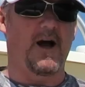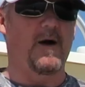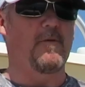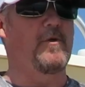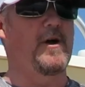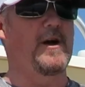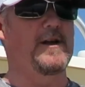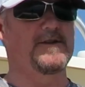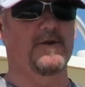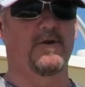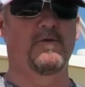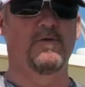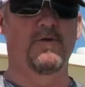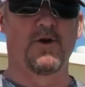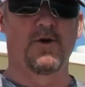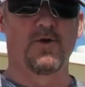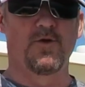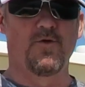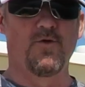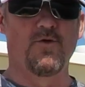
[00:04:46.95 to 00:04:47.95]
Dom Rosso,
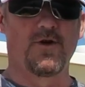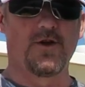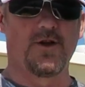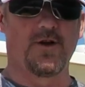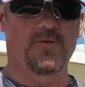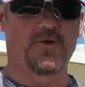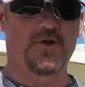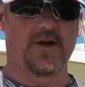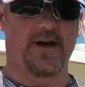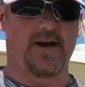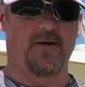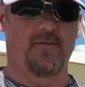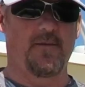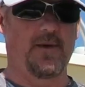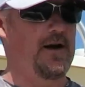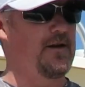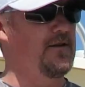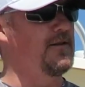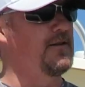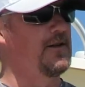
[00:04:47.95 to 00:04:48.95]
Google him, check
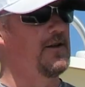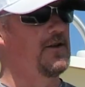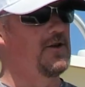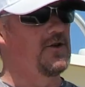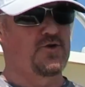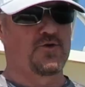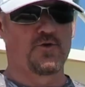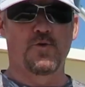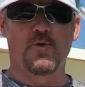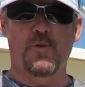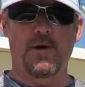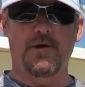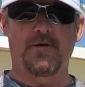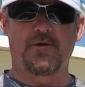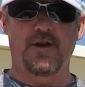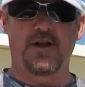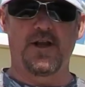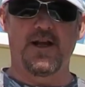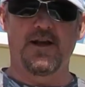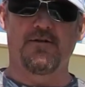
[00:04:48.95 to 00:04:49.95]
him out. True
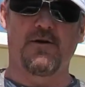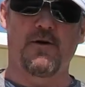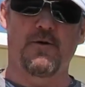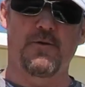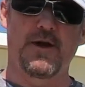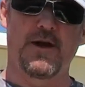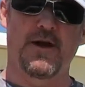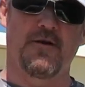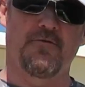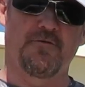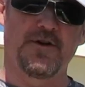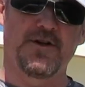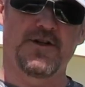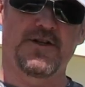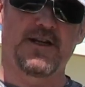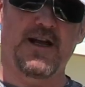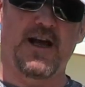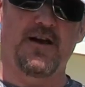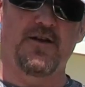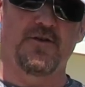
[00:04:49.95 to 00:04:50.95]
American Hero here,
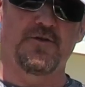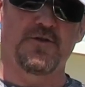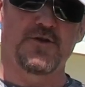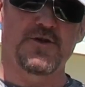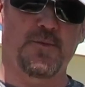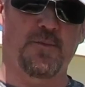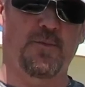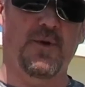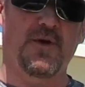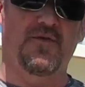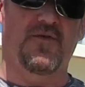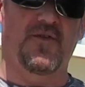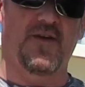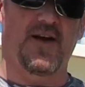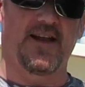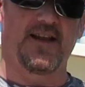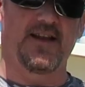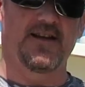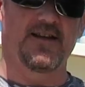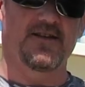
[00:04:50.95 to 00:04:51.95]
reached out. Hunter's a big
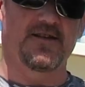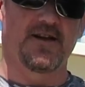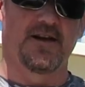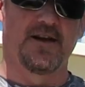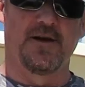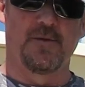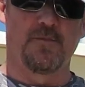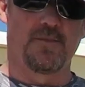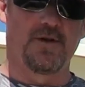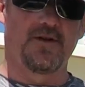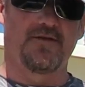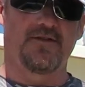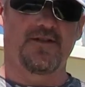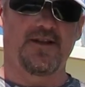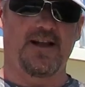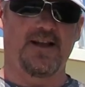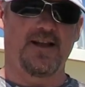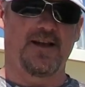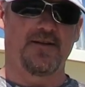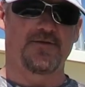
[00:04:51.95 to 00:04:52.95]
fan of his. Believe it or
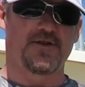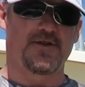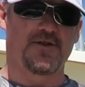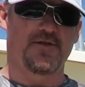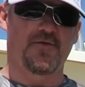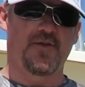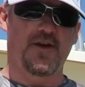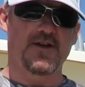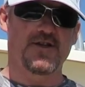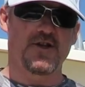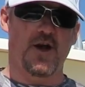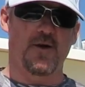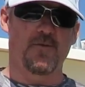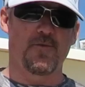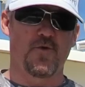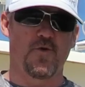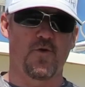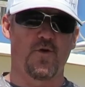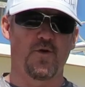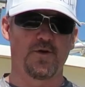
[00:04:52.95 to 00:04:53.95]
not, he gives us a
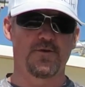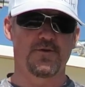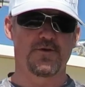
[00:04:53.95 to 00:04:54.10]
FaceTime call.